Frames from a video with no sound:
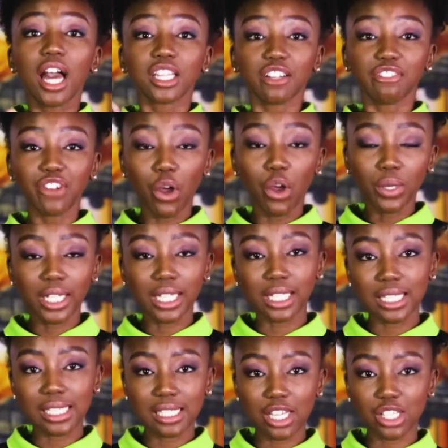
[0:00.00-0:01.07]
The flow kit
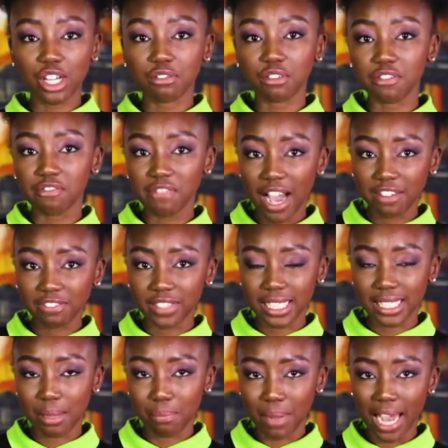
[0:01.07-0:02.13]
consists of a
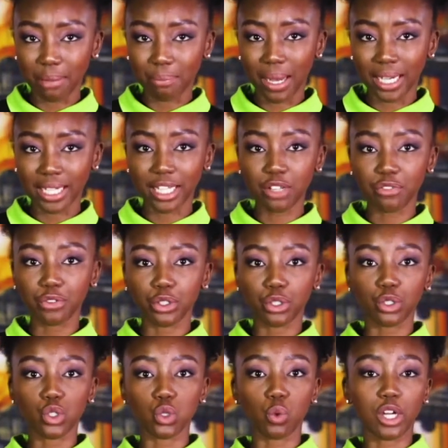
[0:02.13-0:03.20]
5-liter black bucket for you
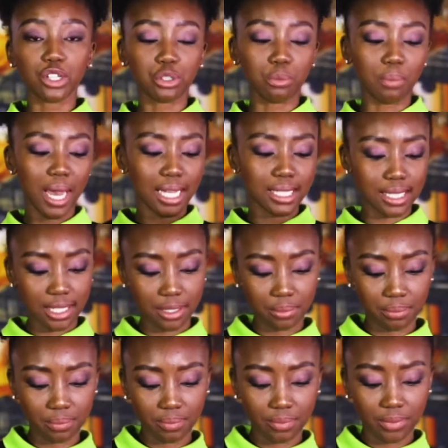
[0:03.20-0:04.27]
to wash your pads in.
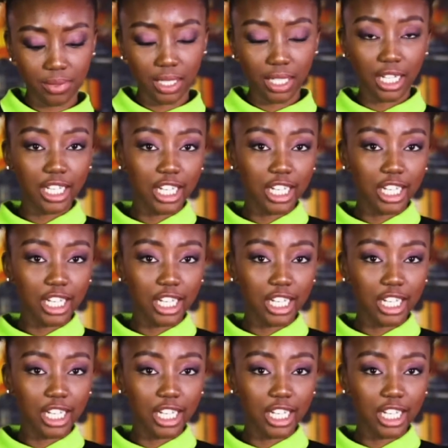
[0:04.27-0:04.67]
It